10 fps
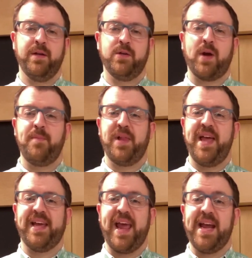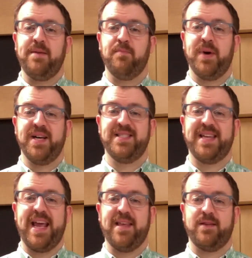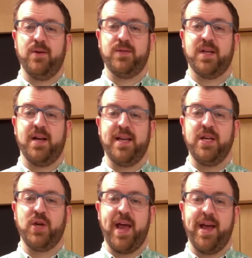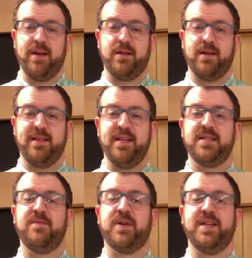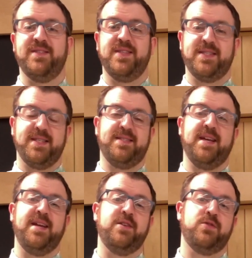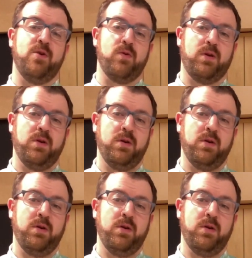Try playing 8 buzzed eighth notes on each hand and listen for consistency in each stroke.